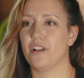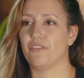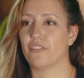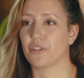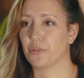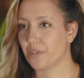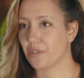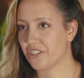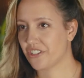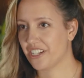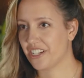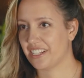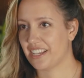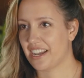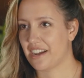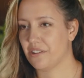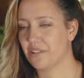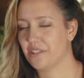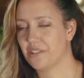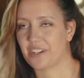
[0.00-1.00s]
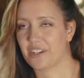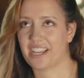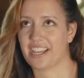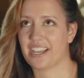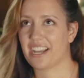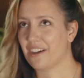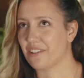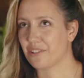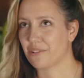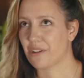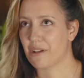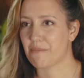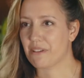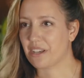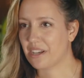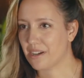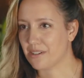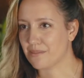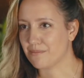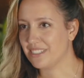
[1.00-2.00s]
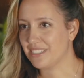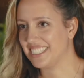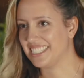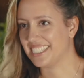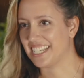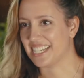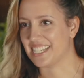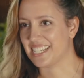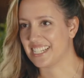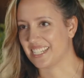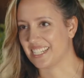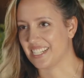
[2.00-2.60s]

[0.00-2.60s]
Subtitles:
If you're wondering now, okay, how do I become a design